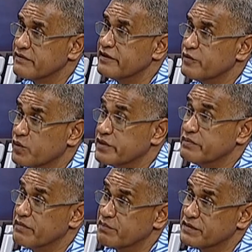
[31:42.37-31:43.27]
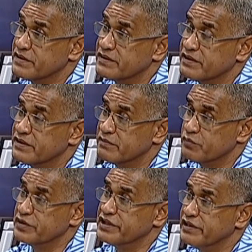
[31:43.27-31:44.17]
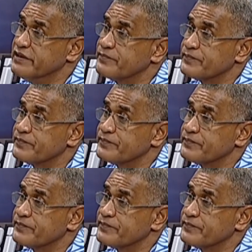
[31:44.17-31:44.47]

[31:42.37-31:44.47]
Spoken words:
than what members put in.